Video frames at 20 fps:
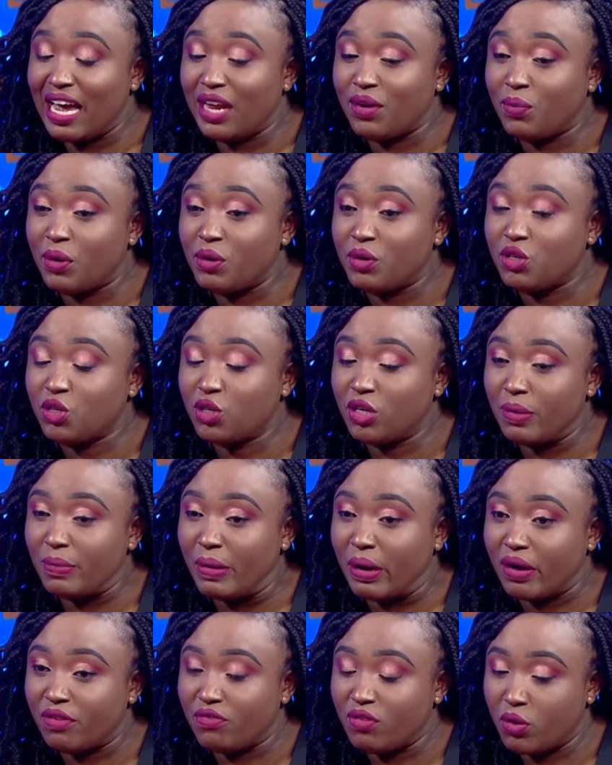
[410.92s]
And when you talk
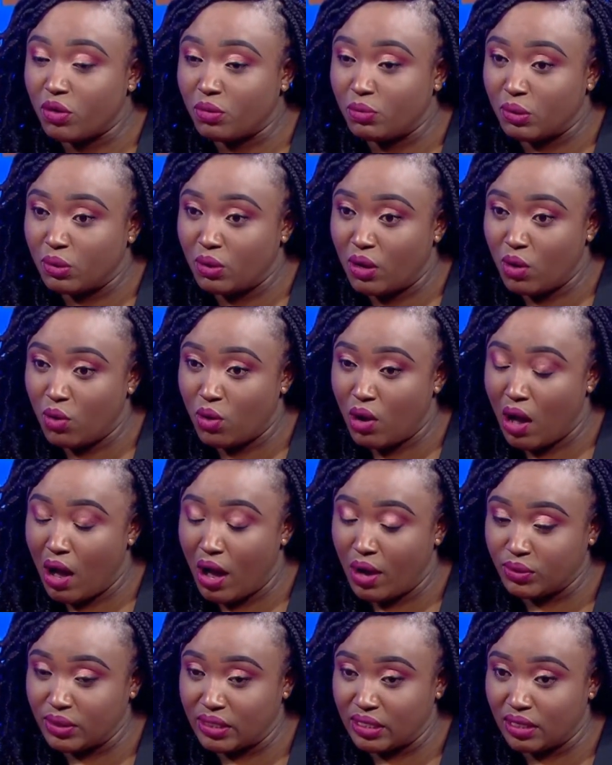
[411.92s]
about affordable
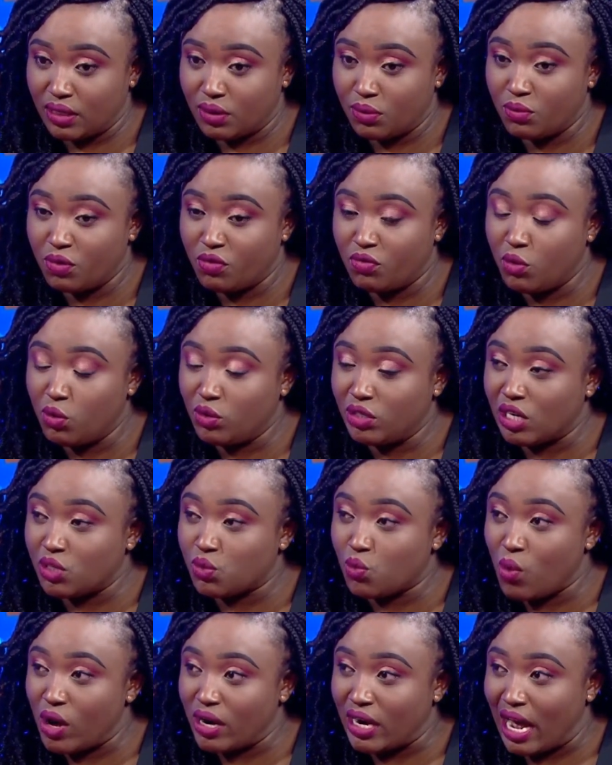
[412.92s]
housing, we've, yes, looked
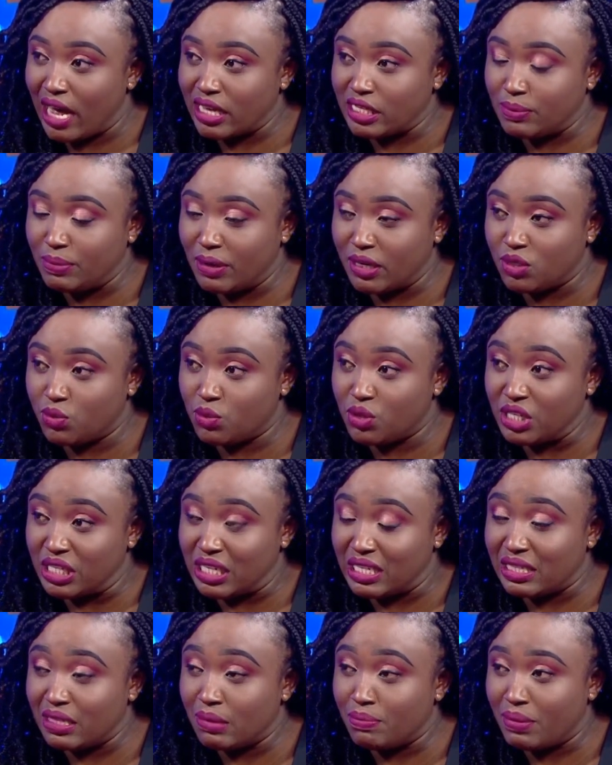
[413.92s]
at one aspect, which
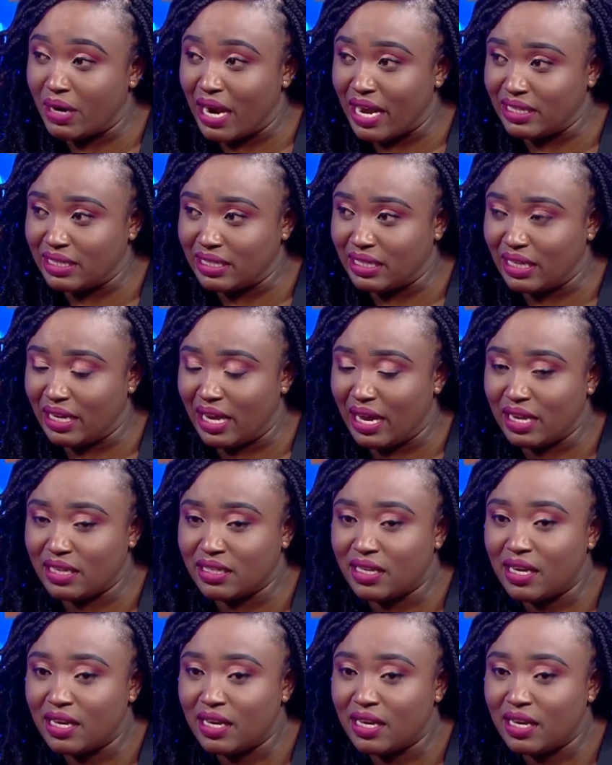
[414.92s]
is the pricing and,